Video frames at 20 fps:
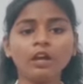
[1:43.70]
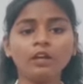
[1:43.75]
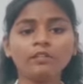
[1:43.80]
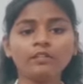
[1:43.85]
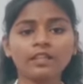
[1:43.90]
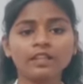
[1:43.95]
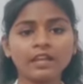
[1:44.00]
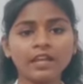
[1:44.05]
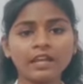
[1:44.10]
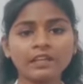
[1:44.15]

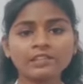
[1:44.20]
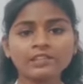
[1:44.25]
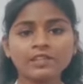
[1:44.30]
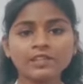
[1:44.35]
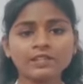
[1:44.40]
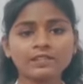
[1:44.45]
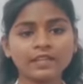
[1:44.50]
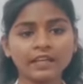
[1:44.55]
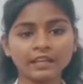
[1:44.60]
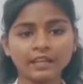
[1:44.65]
The next
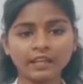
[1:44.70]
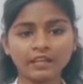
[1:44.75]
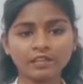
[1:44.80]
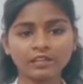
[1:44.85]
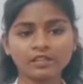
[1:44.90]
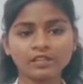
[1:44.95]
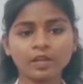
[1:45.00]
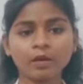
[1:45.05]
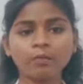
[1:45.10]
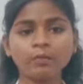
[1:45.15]
is second
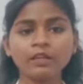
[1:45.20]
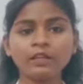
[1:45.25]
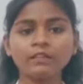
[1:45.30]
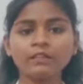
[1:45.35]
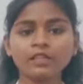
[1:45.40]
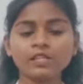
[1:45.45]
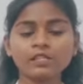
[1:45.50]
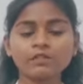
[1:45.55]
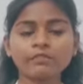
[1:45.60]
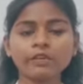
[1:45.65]
step. In
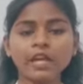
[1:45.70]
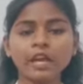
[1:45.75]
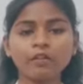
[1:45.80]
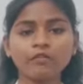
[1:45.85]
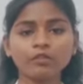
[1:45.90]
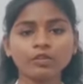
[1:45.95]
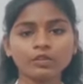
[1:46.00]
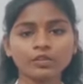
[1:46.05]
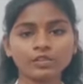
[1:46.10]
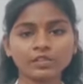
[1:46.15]
this we
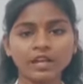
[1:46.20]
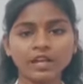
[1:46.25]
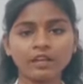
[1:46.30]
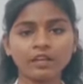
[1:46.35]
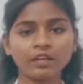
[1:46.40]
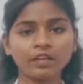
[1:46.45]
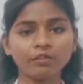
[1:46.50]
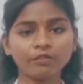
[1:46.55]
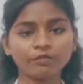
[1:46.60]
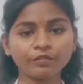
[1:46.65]
have to
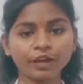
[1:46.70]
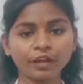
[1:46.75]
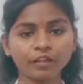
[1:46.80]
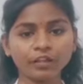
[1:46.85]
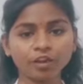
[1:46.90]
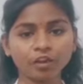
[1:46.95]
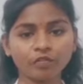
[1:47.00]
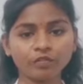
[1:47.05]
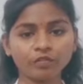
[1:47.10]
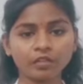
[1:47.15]
stand in
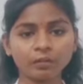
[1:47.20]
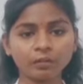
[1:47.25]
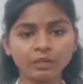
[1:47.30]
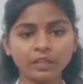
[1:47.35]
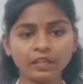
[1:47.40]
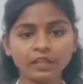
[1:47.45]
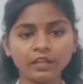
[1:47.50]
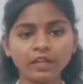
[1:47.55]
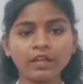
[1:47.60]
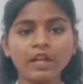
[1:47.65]
front of the
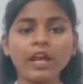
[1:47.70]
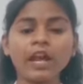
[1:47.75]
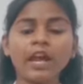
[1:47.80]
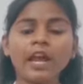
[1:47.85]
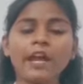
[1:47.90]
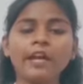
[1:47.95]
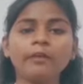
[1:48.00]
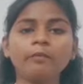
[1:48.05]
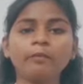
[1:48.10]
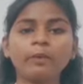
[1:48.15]
mirror
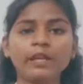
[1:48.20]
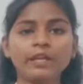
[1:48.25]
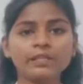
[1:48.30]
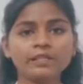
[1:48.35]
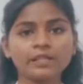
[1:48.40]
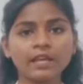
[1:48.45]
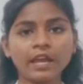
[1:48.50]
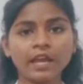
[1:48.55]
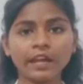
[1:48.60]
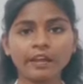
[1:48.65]
and place
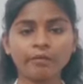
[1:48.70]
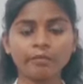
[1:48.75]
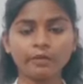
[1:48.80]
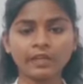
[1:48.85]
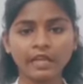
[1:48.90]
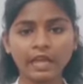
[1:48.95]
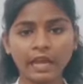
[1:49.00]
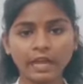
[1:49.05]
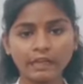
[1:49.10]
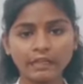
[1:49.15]
the hand
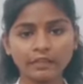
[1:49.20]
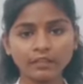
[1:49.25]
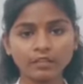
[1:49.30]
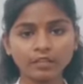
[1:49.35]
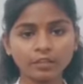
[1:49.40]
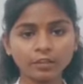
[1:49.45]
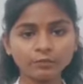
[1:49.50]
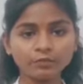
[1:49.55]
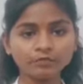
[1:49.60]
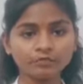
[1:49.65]
behind
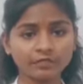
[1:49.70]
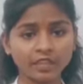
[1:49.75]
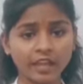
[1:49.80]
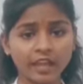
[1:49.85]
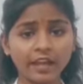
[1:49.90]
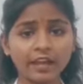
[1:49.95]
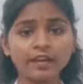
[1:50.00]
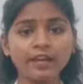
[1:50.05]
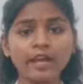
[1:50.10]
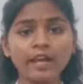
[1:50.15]
the
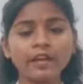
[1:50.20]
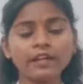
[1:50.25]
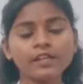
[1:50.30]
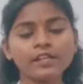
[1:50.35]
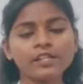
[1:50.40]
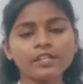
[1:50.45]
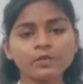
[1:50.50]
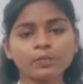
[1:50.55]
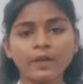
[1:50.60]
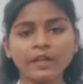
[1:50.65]
head and
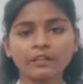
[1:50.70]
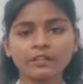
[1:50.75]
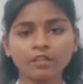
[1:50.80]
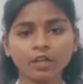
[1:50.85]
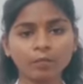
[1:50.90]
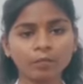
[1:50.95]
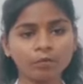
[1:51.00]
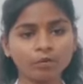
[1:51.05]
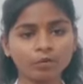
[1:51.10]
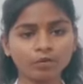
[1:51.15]
inspect
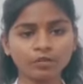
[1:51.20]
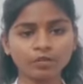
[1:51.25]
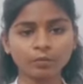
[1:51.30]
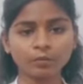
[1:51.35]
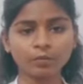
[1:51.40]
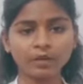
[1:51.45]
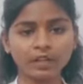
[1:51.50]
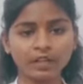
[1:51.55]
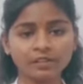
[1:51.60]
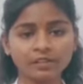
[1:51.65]
the both
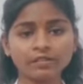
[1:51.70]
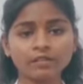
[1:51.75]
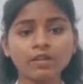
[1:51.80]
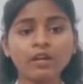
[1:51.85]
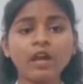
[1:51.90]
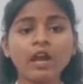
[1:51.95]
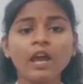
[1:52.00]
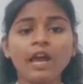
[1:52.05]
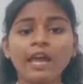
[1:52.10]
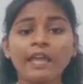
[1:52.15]
breast,
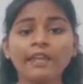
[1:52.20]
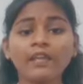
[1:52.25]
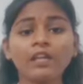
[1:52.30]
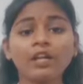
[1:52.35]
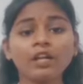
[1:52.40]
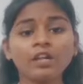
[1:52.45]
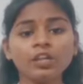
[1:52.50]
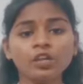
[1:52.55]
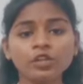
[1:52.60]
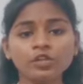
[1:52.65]
any
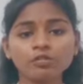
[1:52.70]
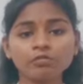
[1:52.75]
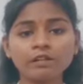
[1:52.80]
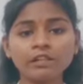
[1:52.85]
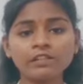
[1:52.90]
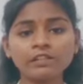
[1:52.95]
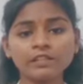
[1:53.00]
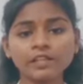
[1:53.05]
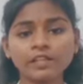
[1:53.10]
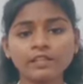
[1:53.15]

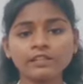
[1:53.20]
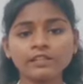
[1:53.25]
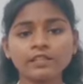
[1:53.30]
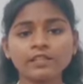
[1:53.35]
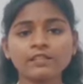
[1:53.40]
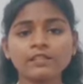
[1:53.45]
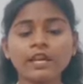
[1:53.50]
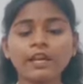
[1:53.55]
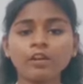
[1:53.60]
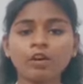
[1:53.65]
unusual
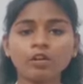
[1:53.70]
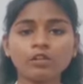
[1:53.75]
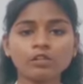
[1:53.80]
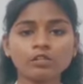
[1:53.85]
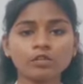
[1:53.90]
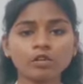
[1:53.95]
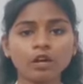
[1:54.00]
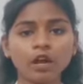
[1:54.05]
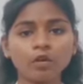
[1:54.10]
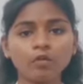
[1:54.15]
changes and
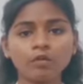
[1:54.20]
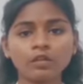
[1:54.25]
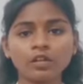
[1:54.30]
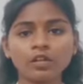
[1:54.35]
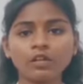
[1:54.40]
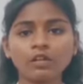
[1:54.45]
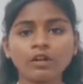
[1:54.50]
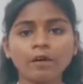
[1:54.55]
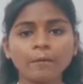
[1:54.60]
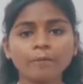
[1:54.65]
also
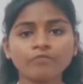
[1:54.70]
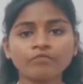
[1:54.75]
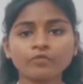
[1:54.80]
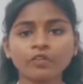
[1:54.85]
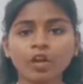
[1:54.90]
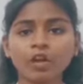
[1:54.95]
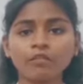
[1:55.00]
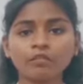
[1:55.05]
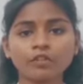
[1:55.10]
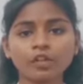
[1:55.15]
counter
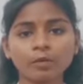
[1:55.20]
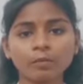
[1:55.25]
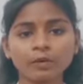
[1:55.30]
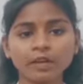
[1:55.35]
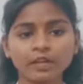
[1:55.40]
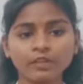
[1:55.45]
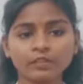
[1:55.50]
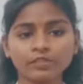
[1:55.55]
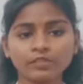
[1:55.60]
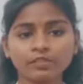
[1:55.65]
of the
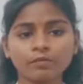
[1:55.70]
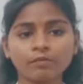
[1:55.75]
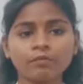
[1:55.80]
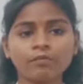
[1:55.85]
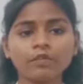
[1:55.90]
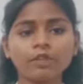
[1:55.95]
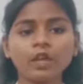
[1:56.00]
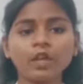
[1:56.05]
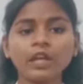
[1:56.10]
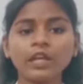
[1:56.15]
breast.
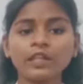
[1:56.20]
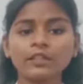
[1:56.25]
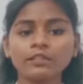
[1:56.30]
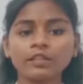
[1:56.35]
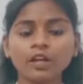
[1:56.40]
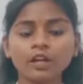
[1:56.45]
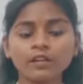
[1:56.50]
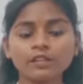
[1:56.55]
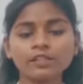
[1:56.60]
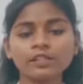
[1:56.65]
In
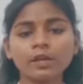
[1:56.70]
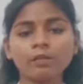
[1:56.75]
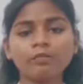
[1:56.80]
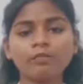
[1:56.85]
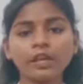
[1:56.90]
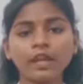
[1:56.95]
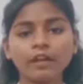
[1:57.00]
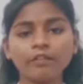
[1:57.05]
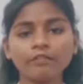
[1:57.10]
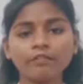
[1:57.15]
third step
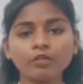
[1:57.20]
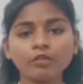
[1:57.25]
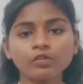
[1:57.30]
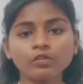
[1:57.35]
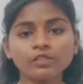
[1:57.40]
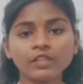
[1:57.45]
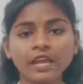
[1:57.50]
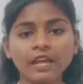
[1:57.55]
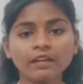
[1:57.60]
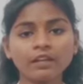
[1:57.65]
we have to
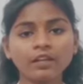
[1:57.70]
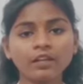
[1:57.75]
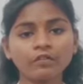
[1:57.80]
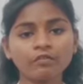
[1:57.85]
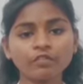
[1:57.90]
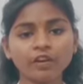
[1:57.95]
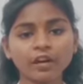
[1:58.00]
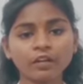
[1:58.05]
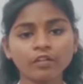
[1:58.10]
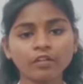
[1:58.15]
stand in
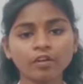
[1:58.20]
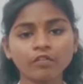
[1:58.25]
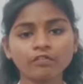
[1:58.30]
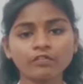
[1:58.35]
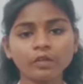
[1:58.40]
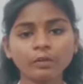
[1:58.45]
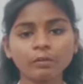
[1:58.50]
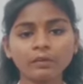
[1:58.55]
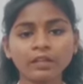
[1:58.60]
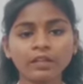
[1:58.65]
front of
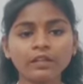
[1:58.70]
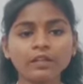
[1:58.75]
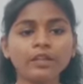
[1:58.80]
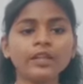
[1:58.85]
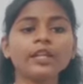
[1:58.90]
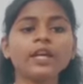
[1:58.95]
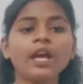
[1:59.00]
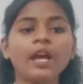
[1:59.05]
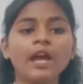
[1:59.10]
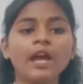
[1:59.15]
the
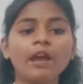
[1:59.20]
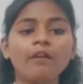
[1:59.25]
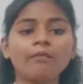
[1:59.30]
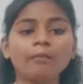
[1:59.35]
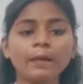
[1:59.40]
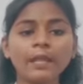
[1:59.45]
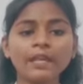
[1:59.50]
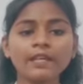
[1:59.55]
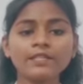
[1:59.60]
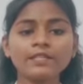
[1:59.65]
mirror,
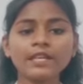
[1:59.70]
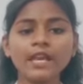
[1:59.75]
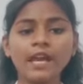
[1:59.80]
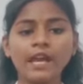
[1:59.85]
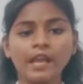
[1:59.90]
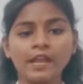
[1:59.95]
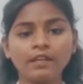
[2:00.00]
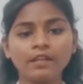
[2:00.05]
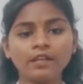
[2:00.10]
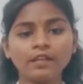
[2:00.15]
place the
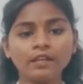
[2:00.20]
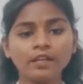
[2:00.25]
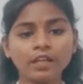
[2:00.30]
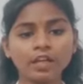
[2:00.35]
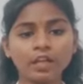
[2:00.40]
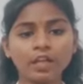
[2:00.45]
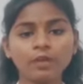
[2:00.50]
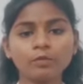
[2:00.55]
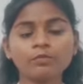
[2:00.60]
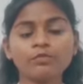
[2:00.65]
hand
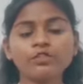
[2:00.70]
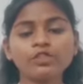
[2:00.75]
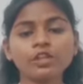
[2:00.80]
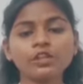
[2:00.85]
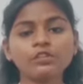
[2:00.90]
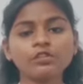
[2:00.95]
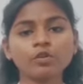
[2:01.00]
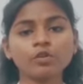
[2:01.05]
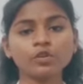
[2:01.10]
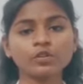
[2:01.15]
in hip,
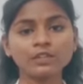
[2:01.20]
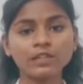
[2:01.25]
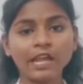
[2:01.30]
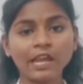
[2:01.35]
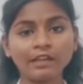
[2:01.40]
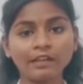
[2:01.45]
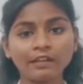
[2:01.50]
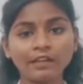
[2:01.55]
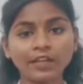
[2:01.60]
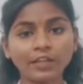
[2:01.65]
just go
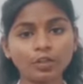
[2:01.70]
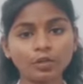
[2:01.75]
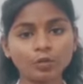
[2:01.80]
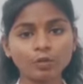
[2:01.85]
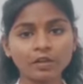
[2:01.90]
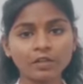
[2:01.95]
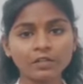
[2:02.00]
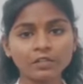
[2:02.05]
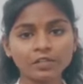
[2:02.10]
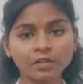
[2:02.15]
slightly
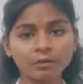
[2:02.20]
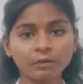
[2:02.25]
towards the